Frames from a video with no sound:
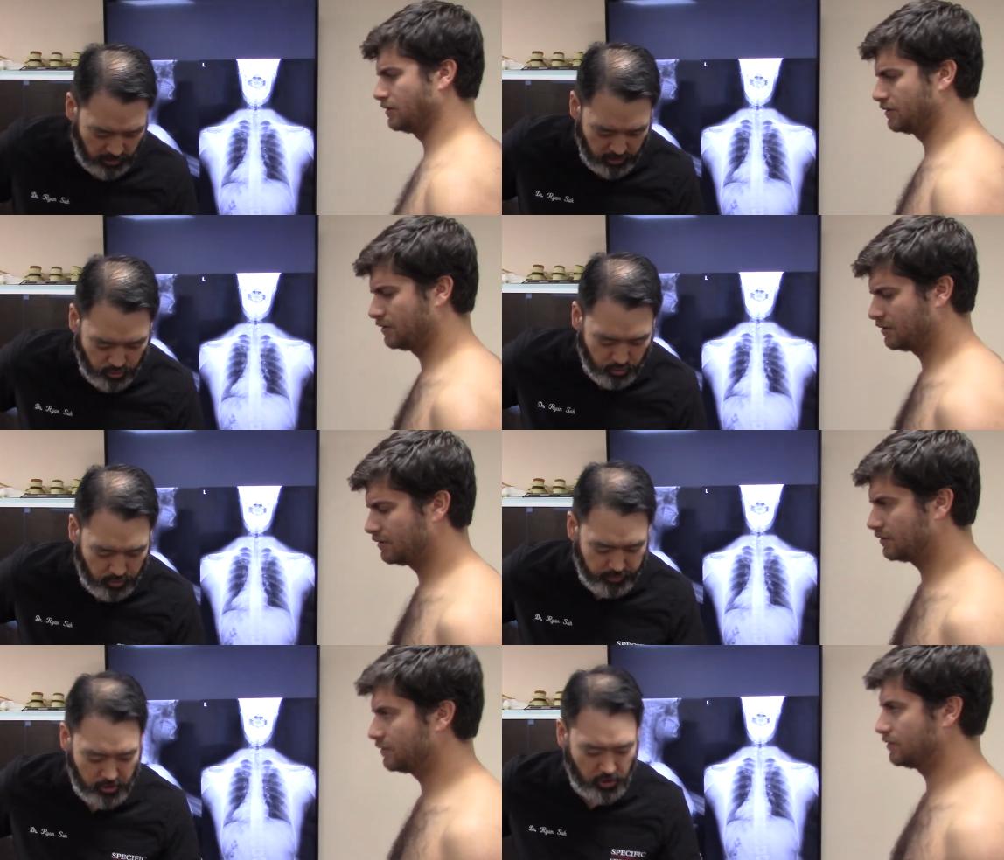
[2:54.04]
Speaker 1: assume
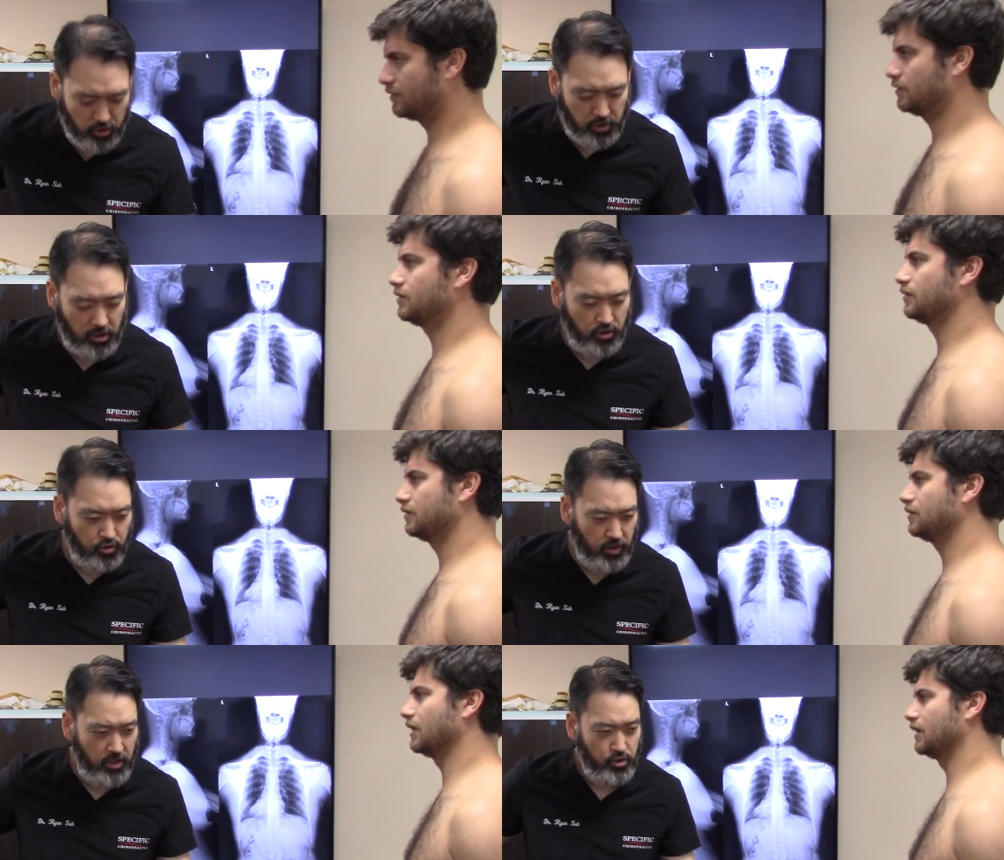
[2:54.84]
the position and you
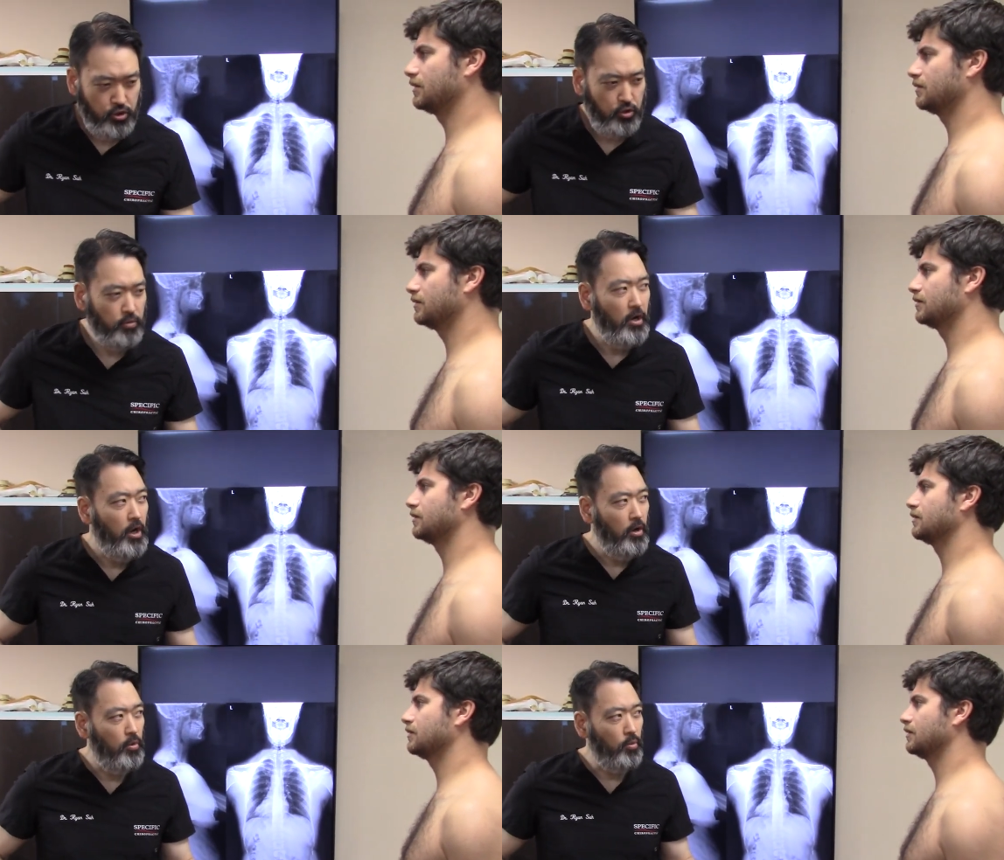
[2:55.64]
try yeah. to shoot
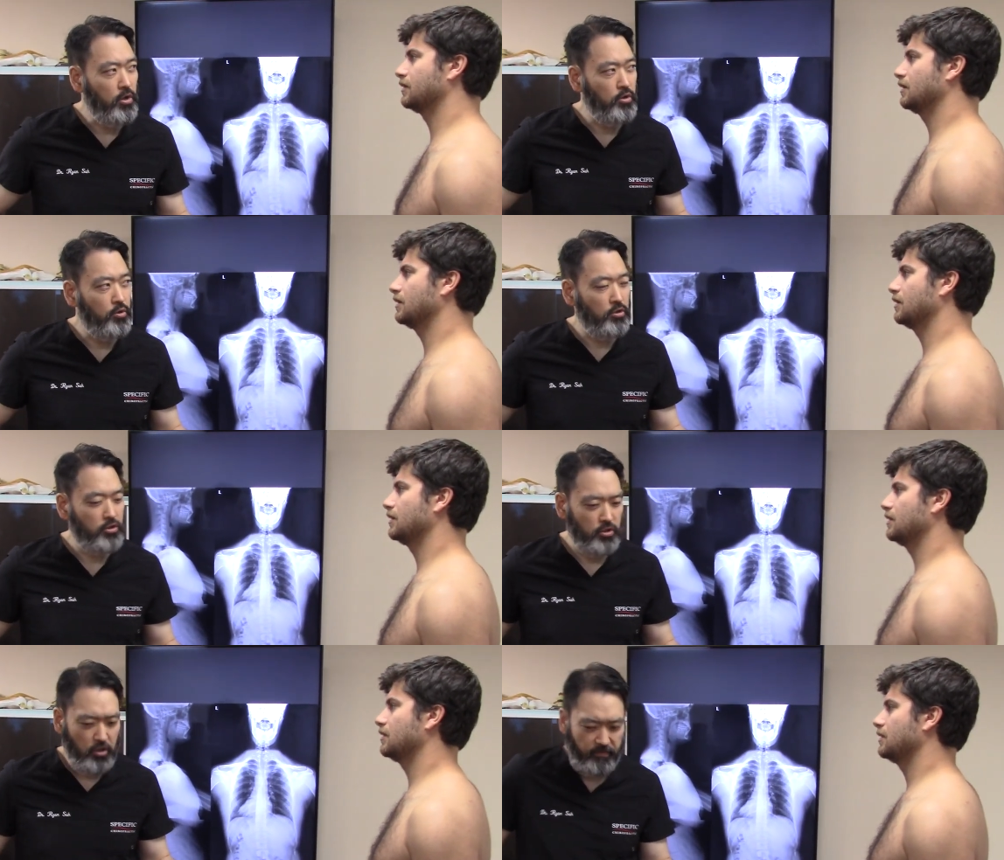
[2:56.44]
what do you
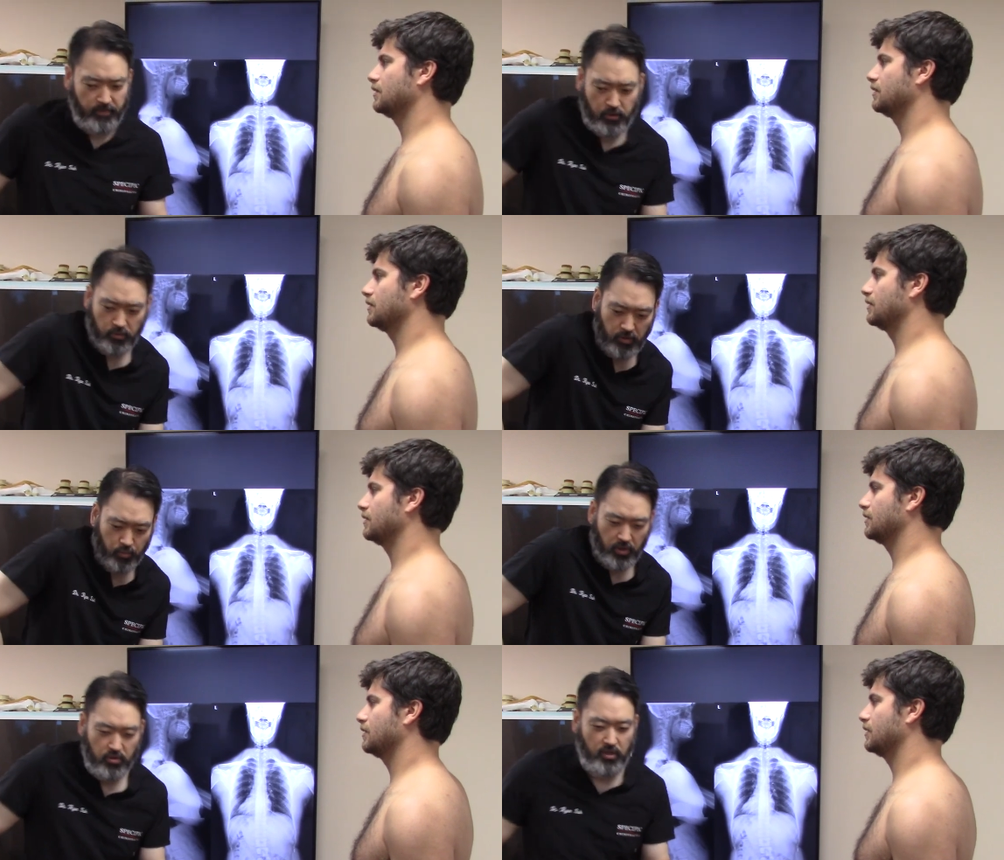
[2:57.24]
notice? You have a little
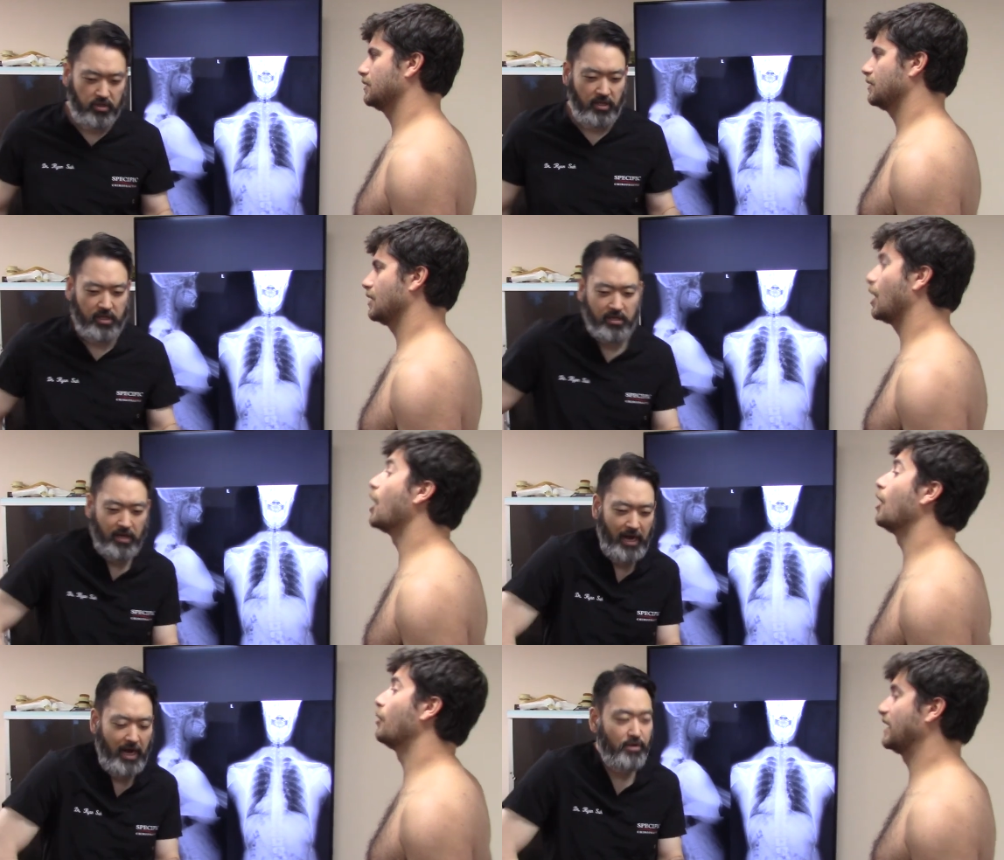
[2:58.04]
what? like
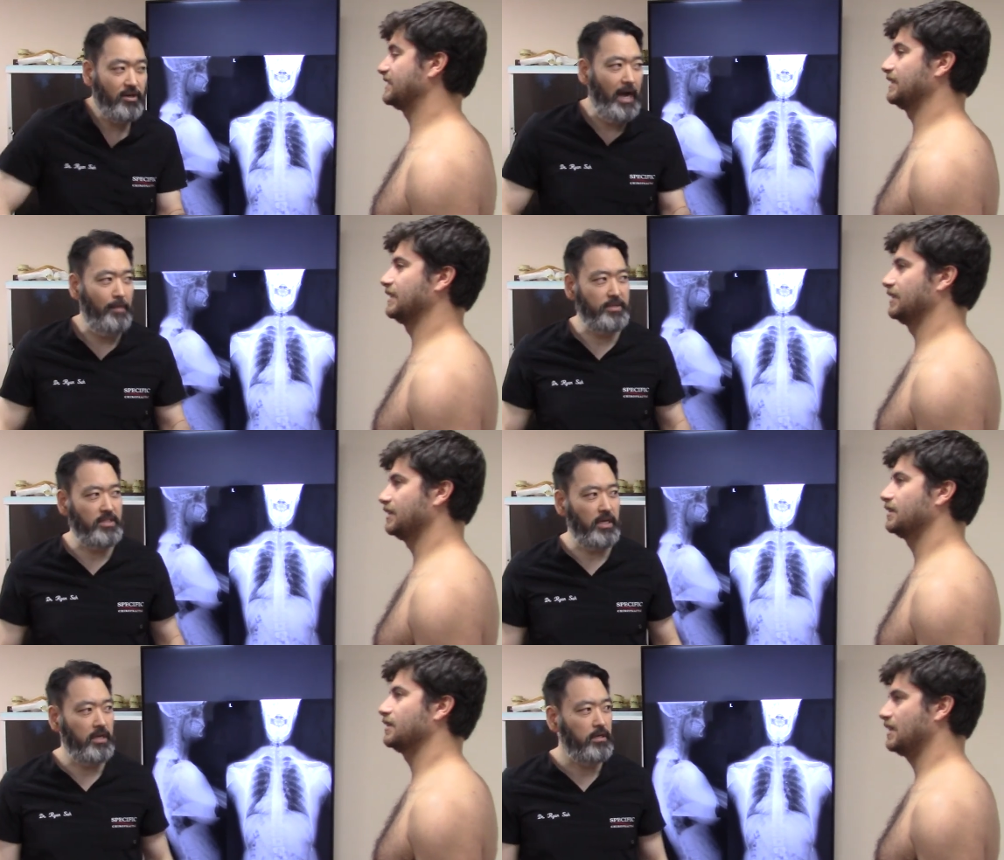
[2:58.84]
oh, I see.
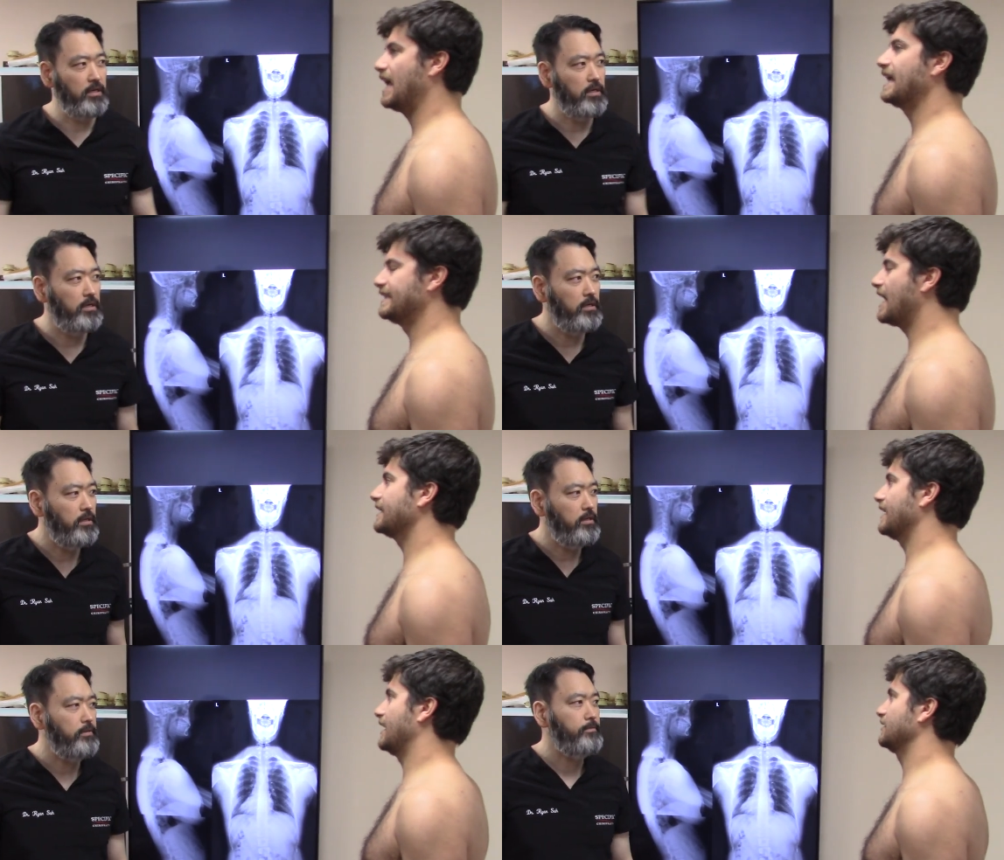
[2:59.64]
compensating.
Speaker 2: Yeah,
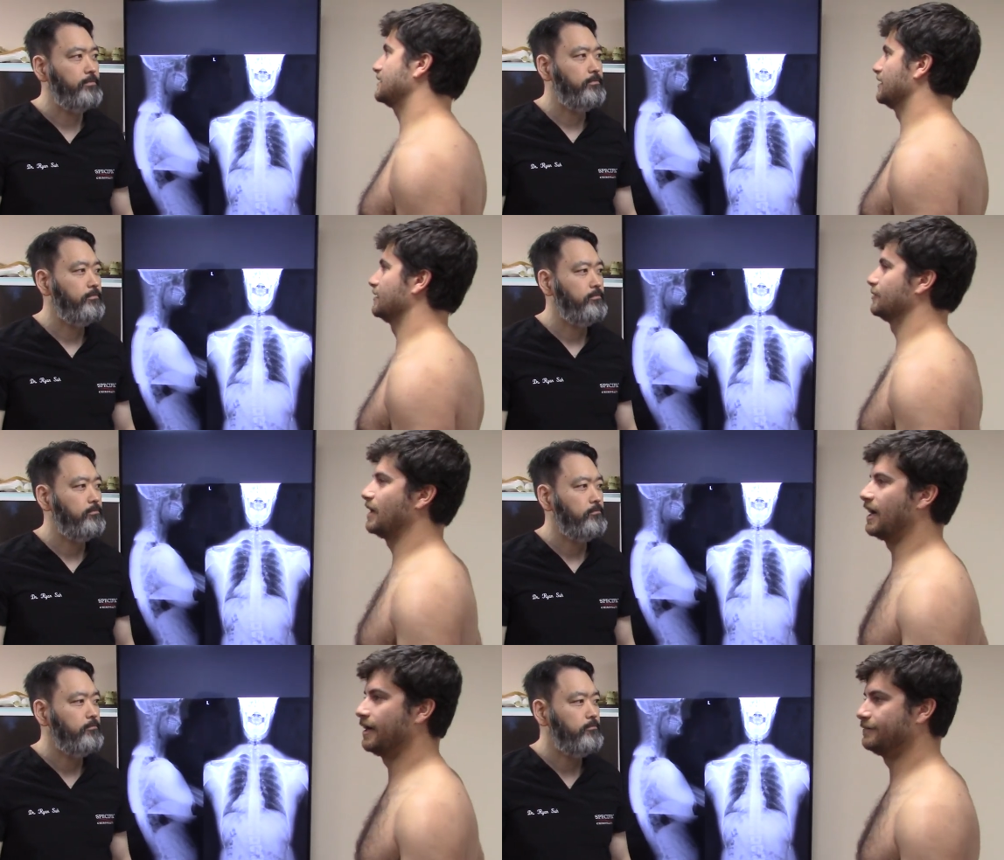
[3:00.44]
yeah. So
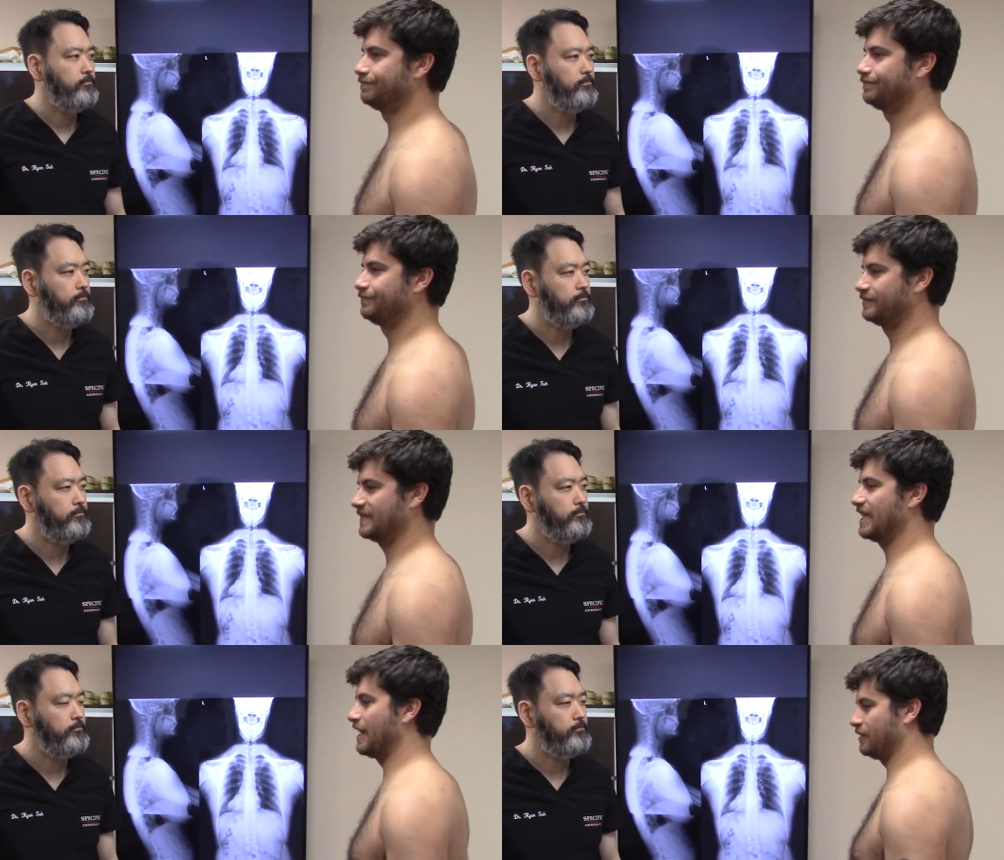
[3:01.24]
um,
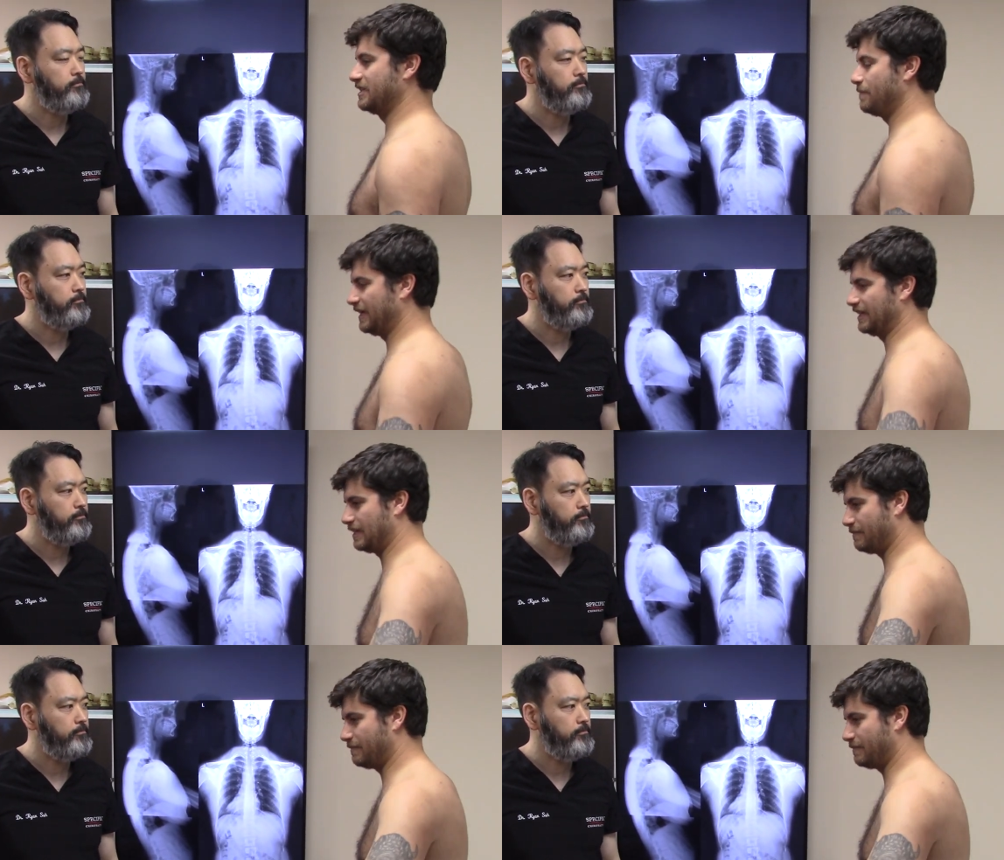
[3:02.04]
yeah, I'll typically